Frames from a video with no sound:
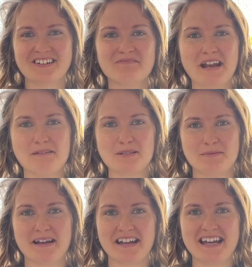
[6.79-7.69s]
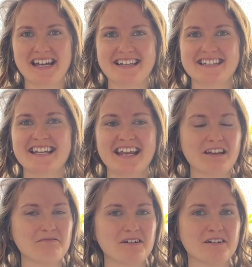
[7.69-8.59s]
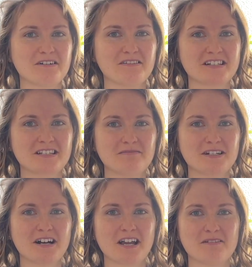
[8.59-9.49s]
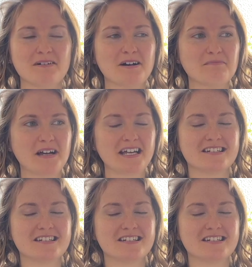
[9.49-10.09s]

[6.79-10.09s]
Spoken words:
My name is Becca and today we are going to be talking about my